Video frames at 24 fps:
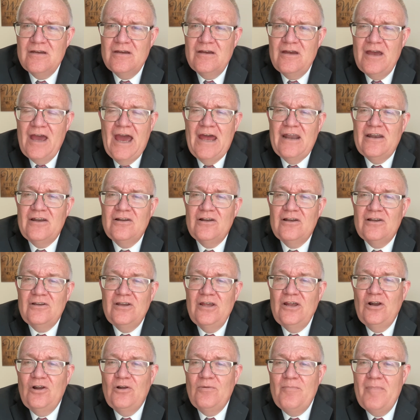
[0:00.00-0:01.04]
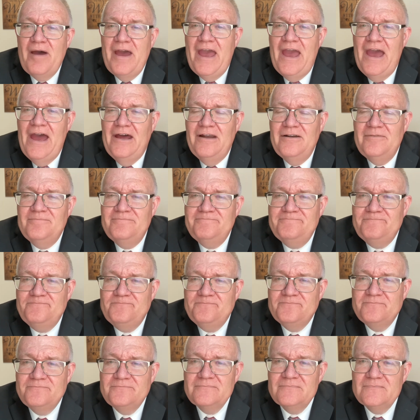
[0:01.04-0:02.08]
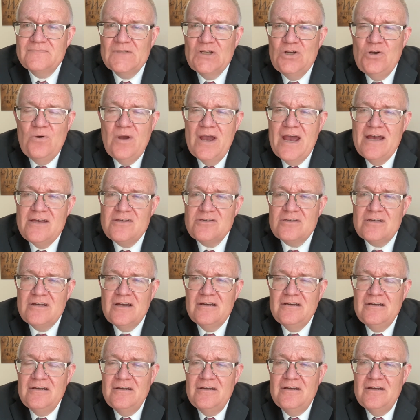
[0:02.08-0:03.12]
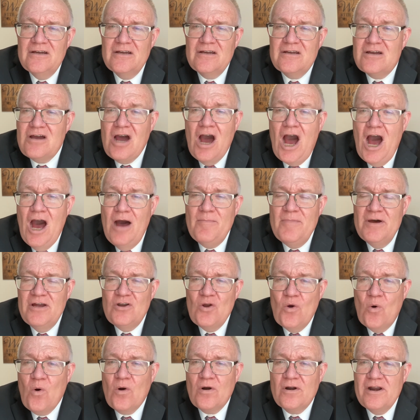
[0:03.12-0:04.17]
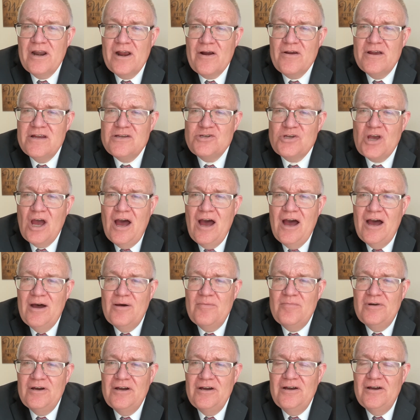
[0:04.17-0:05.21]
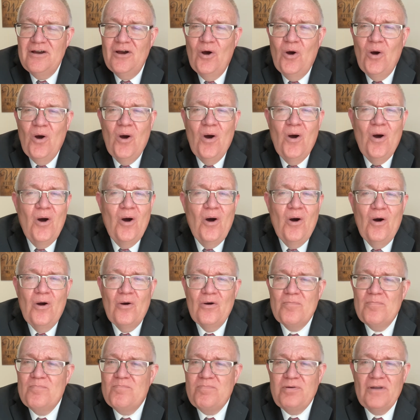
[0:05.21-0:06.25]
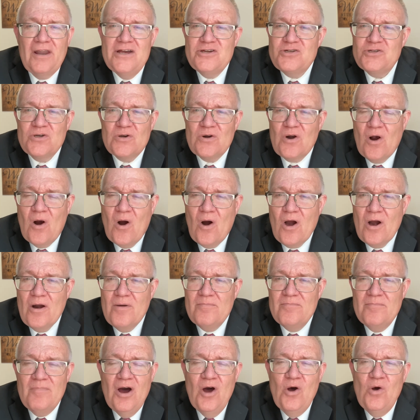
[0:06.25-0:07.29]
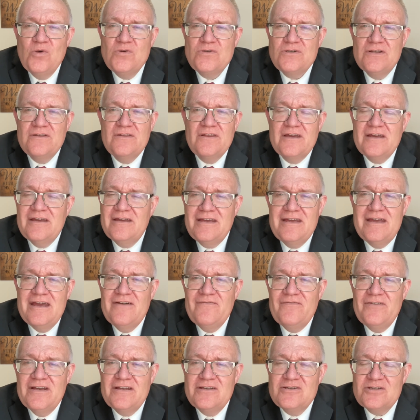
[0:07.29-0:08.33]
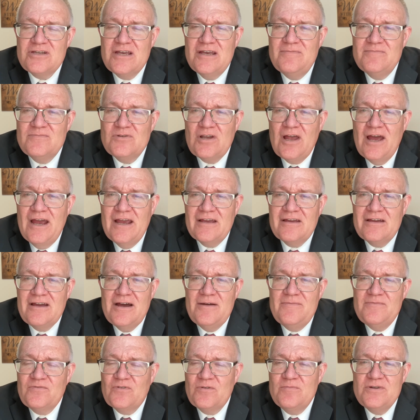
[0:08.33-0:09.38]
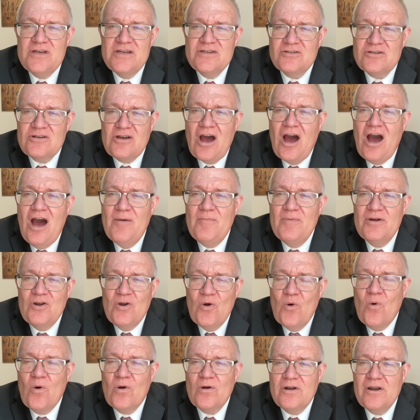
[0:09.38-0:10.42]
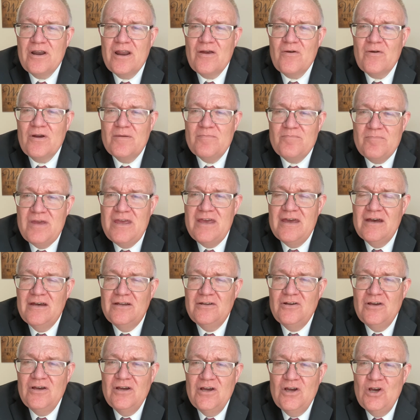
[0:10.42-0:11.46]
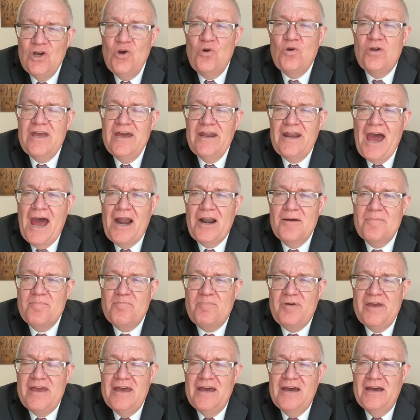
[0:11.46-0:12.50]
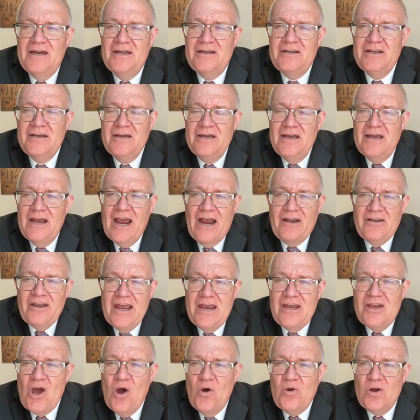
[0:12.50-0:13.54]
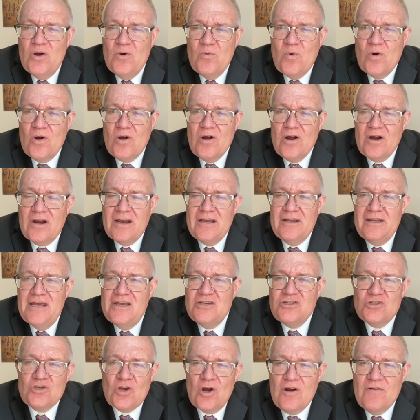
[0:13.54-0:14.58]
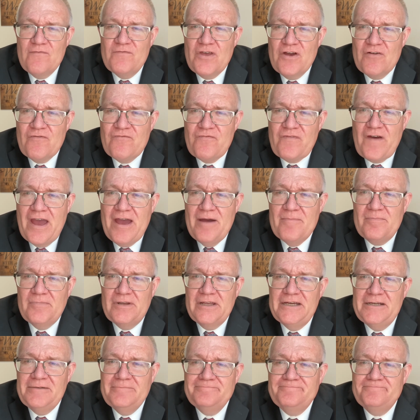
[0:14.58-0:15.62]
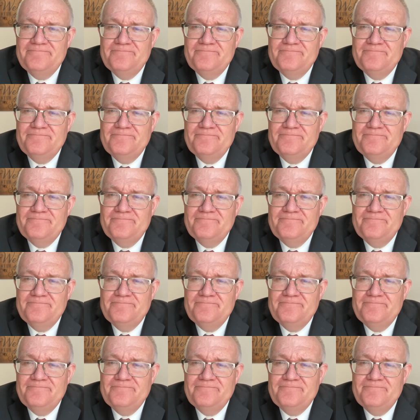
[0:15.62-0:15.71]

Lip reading: And little man who has a common, ordinary job, oh, bless your heart. Most of the giving seems like comes from just common, ordinary men who get out of bed and they go to work and they serve their family.